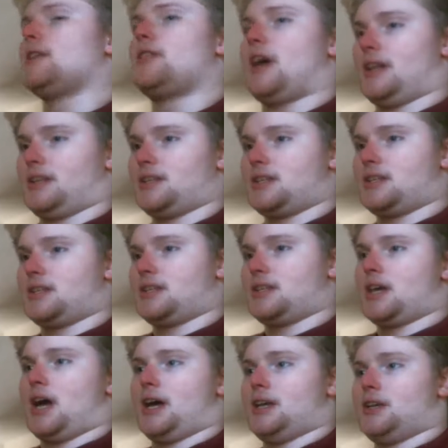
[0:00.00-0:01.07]
that
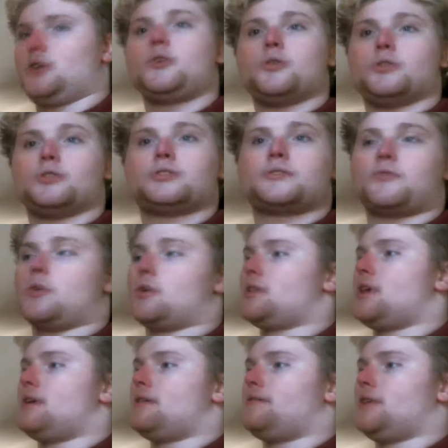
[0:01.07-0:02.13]
I use for
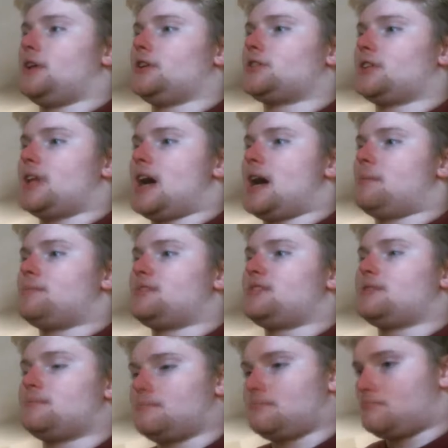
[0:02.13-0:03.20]
the Villager
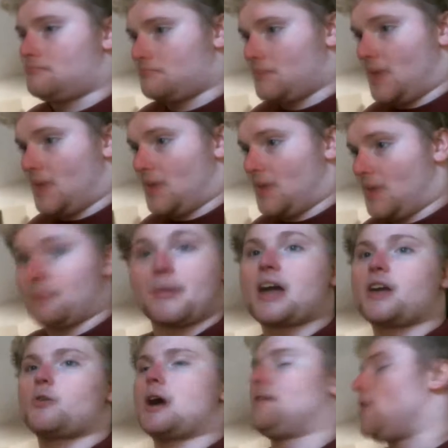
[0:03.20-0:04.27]
Labs in
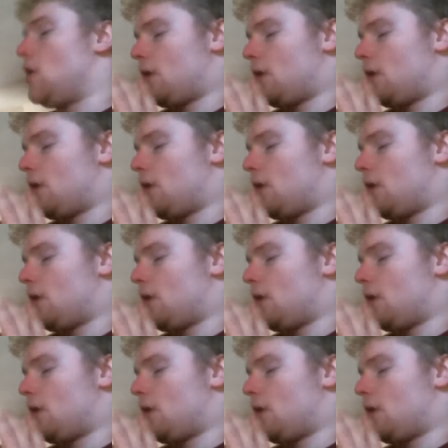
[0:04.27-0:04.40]
Minecraft.